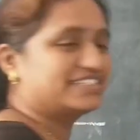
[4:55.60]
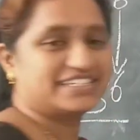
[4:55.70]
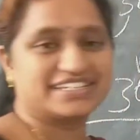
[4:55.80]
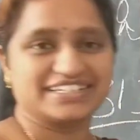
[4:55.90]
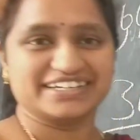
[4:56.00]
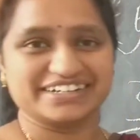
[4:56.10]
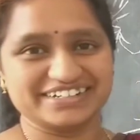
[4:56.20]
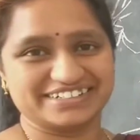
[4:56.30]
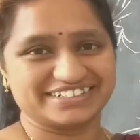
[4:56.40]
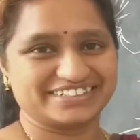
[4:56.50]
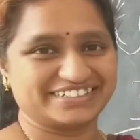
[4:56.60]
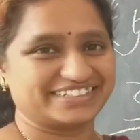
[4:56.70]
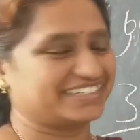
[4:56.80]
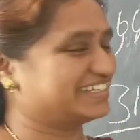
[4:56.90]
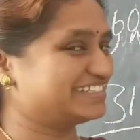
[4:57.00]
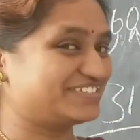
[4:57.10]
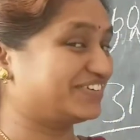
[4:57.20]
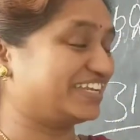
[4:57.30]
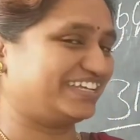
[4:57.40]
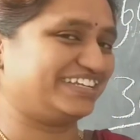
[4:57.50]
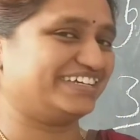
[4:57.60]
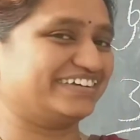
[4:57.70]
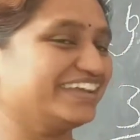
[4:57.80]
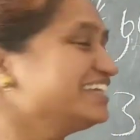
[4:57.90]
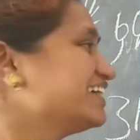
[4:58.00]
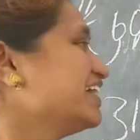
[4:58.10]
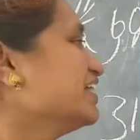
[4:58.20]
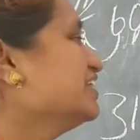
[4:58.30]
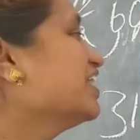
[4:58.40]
it clear? It's very clear, right?